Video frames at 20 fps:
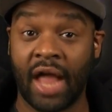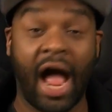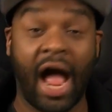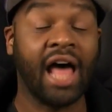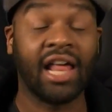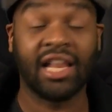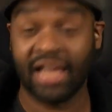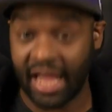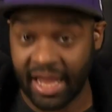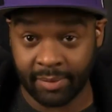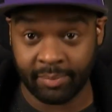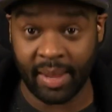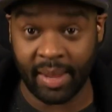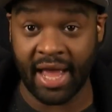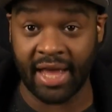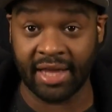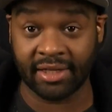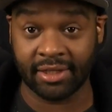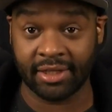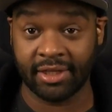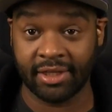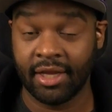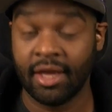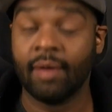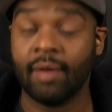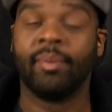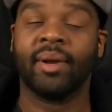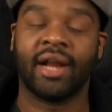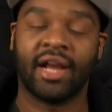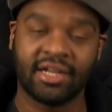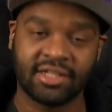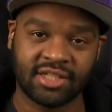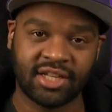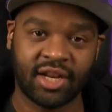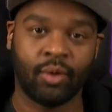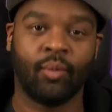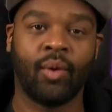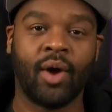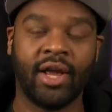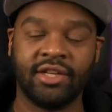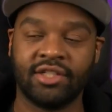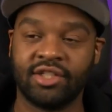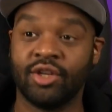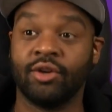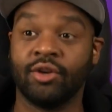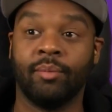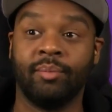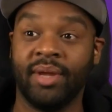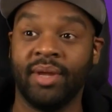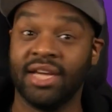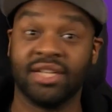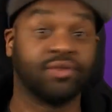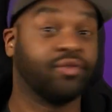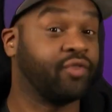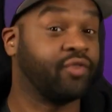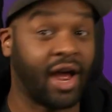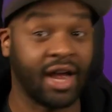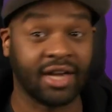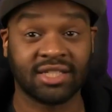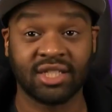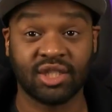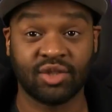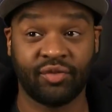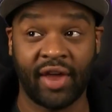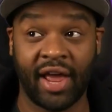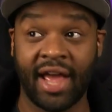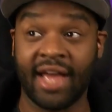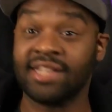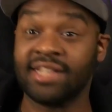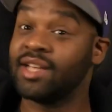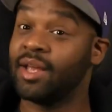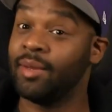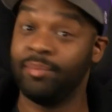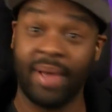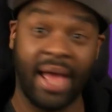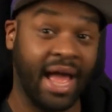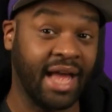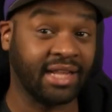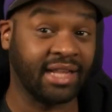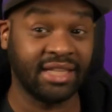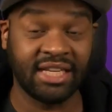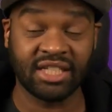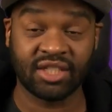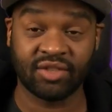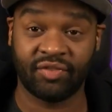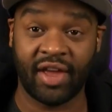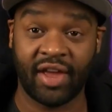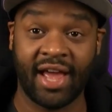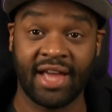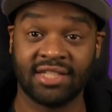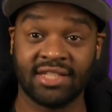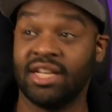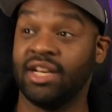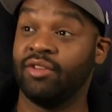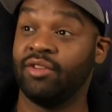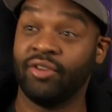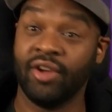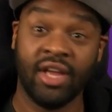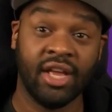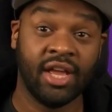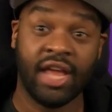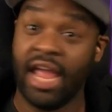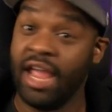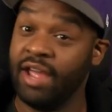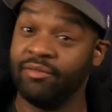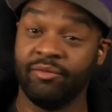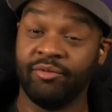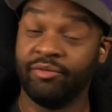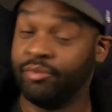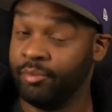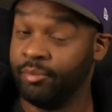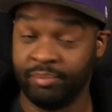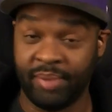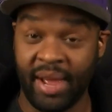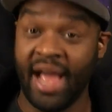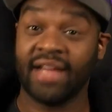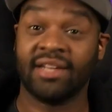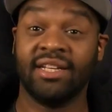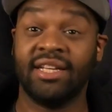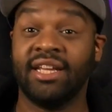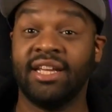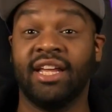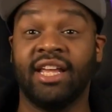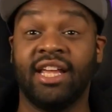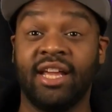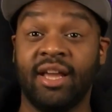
I like Bagley, but I understand why he took him, because Fox is fast and Bagley is fast, and Bagley can